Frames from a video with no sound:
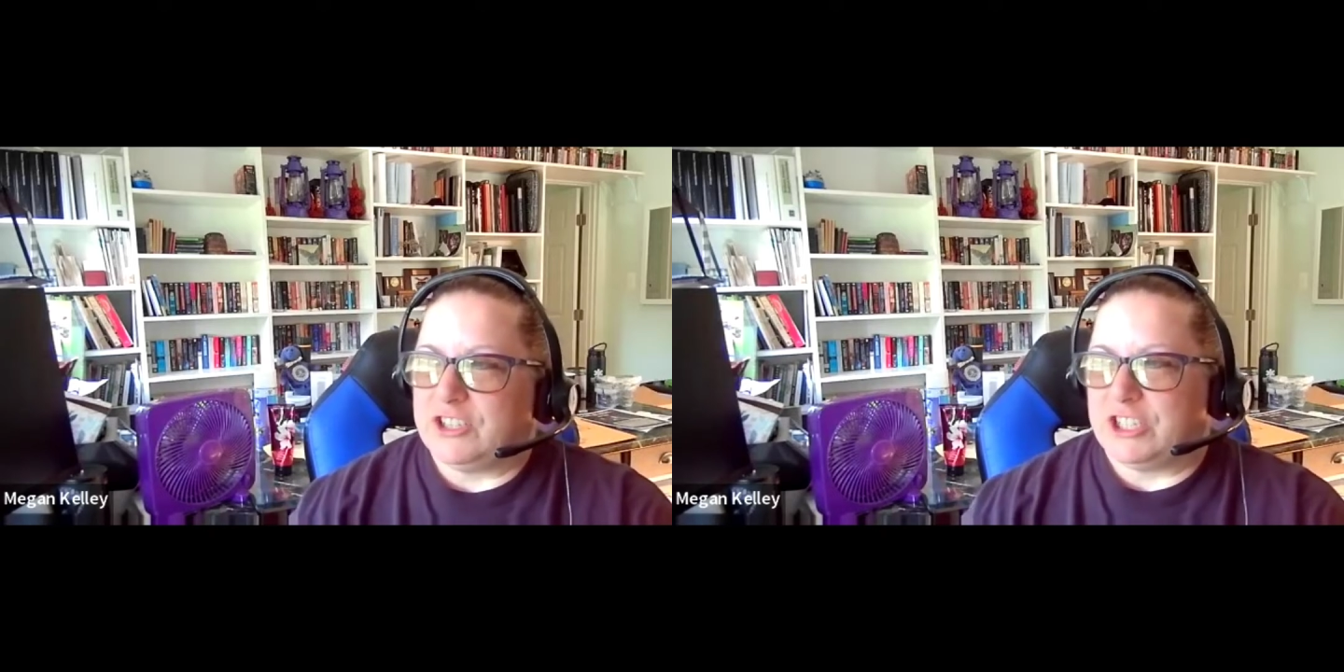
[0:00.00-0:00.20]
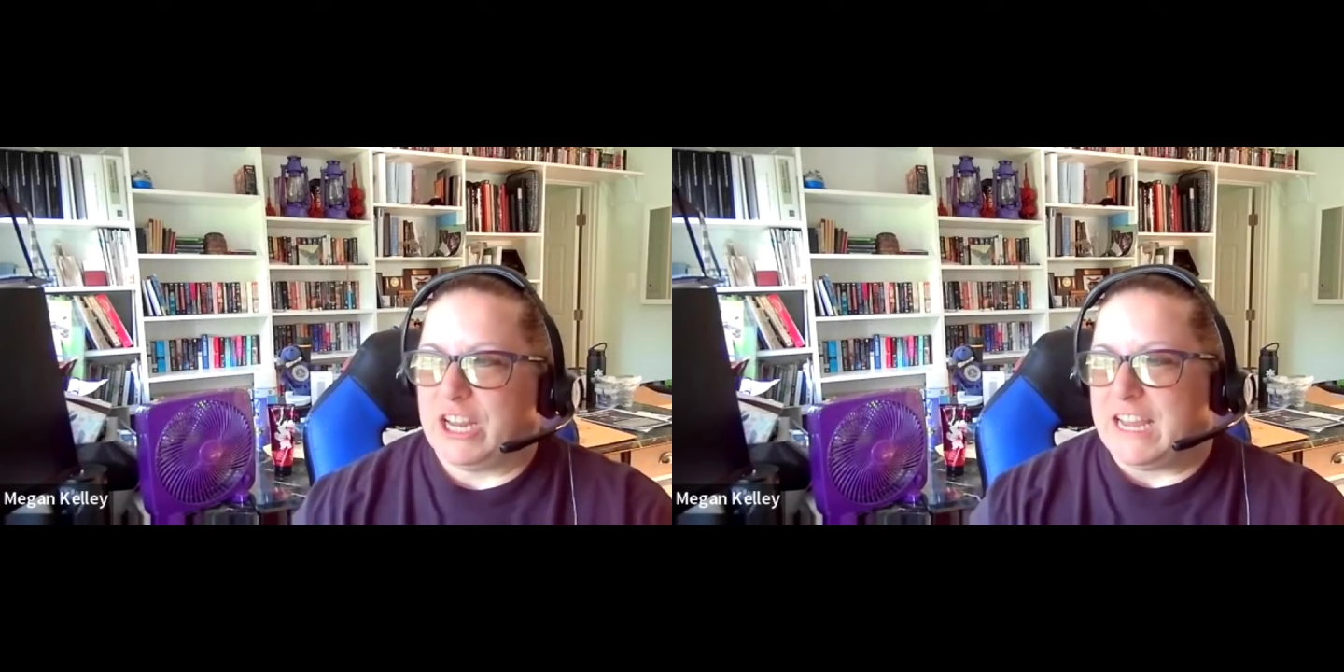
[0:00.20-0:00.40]

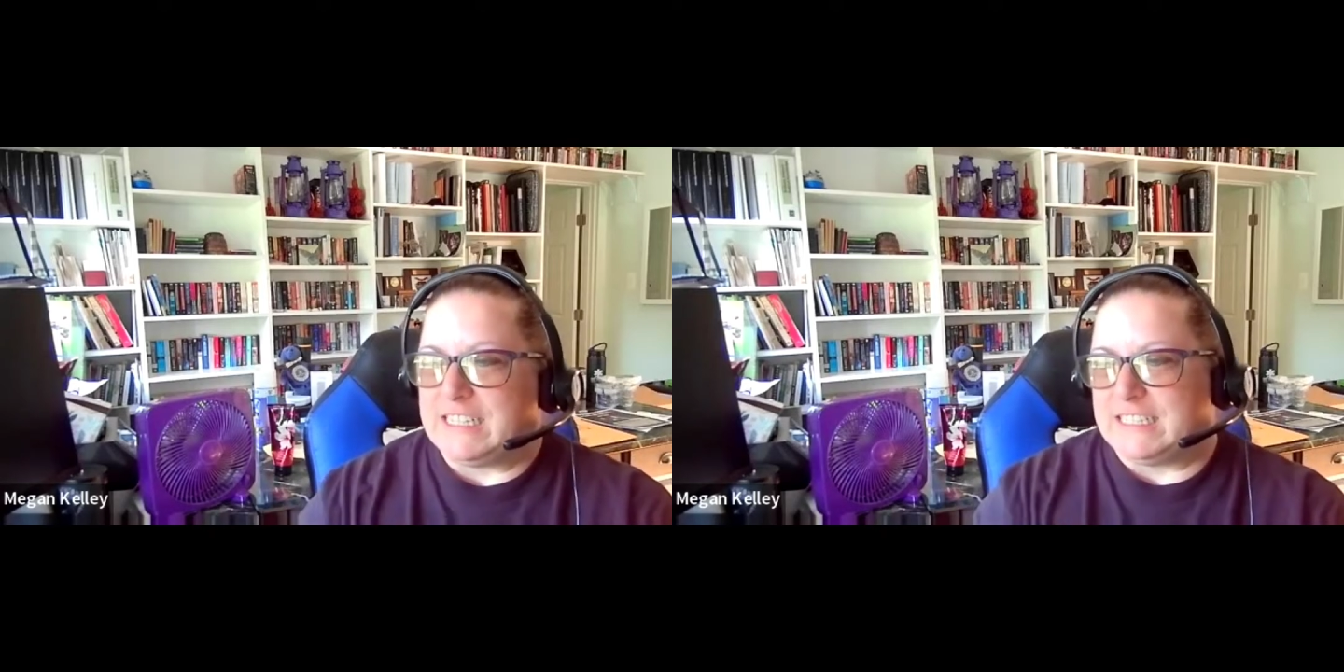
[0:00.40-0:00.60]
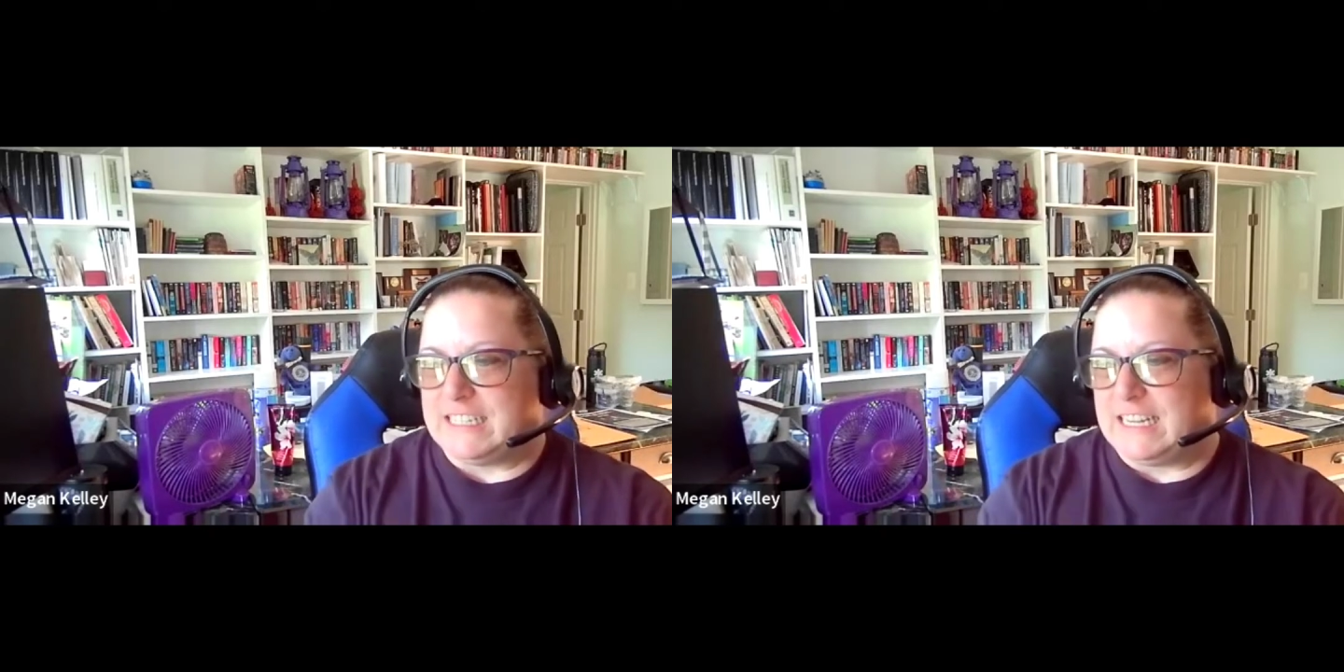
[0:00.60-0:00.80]

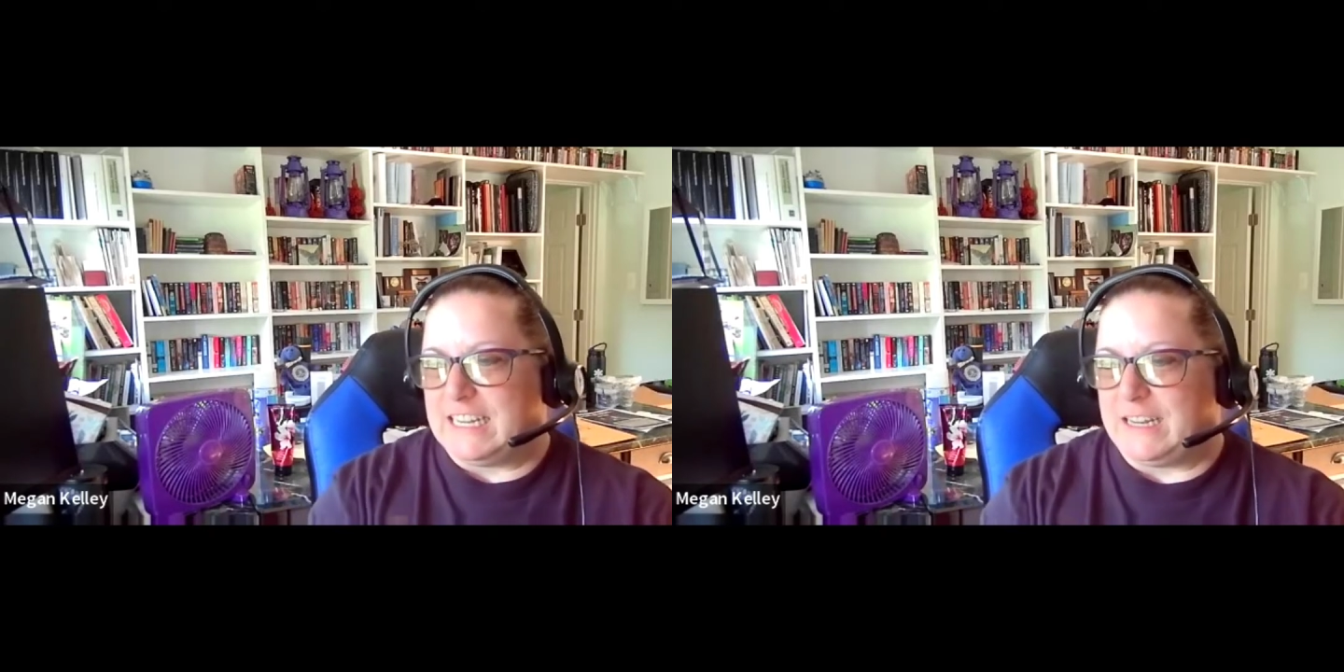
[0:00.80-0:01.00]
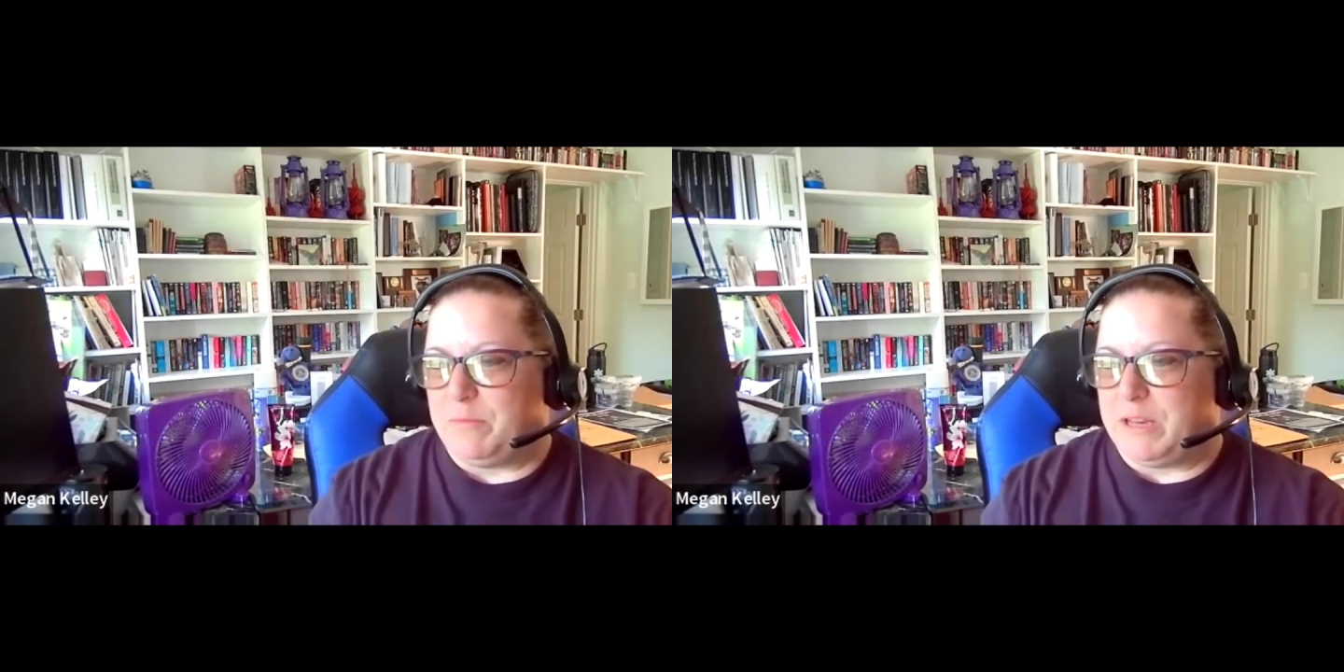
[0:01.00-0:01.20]

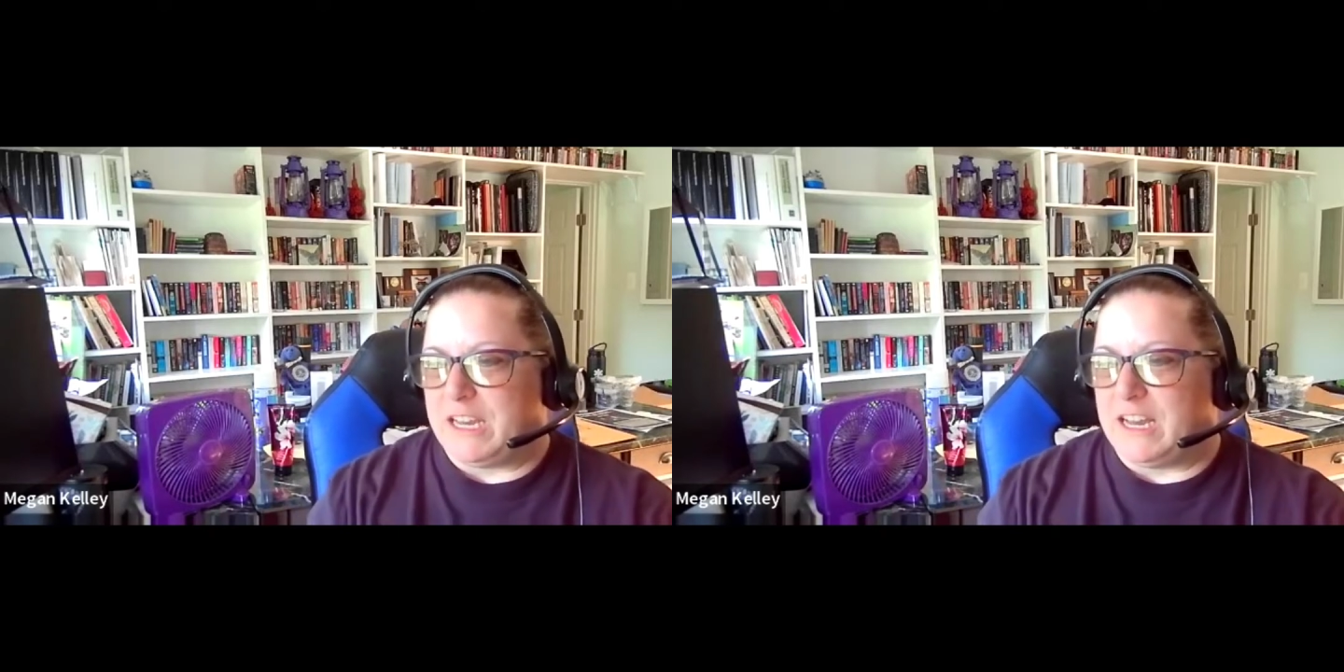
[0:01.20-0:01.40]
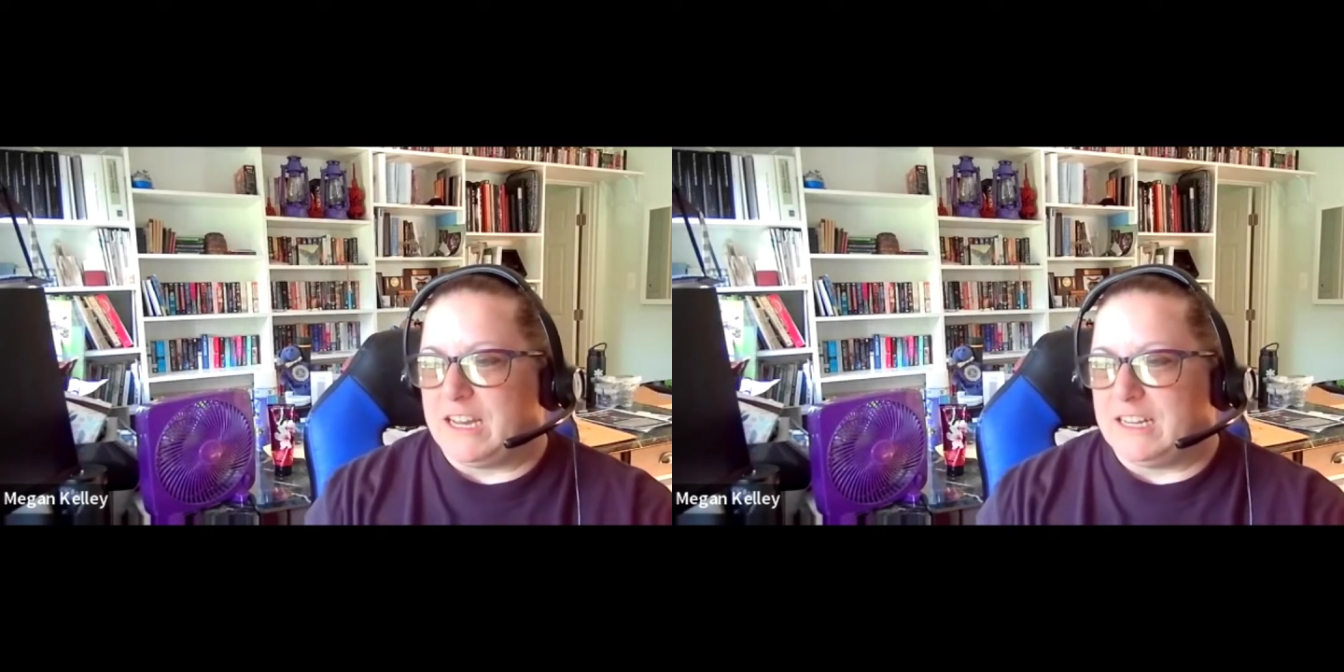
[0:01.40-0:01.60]
chasing
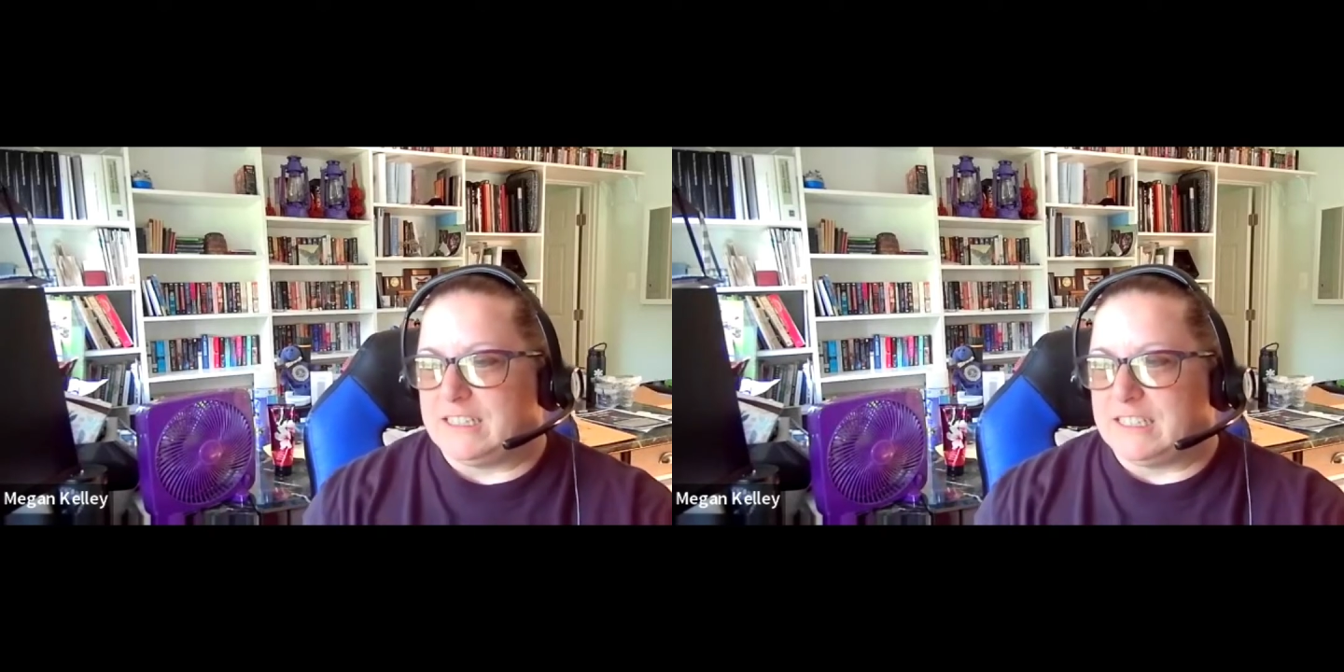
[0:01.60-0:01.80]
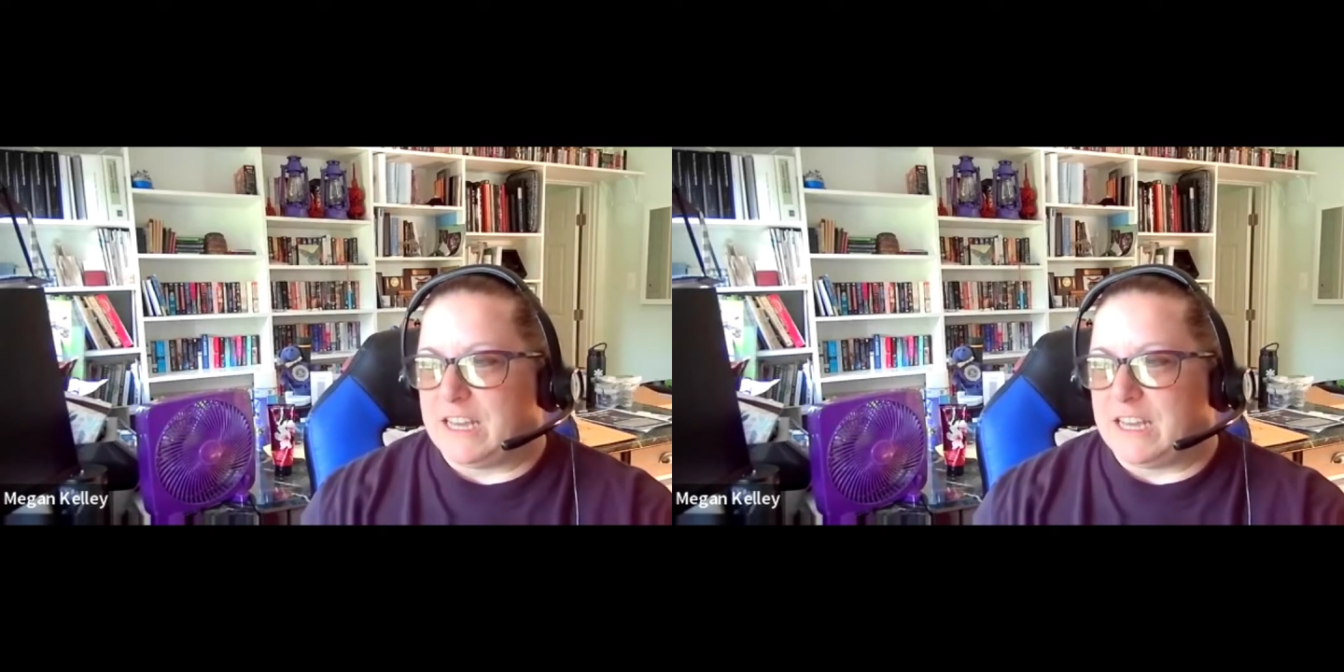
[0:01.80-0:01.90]
because